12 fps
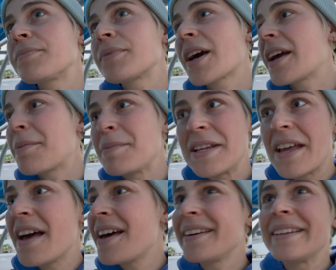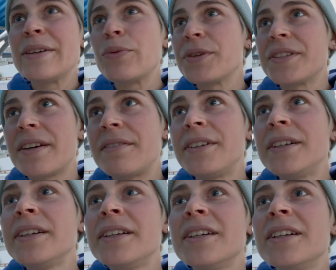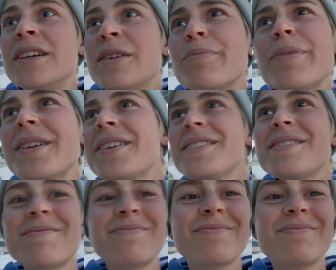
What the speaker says: carabinieri, whatever, but it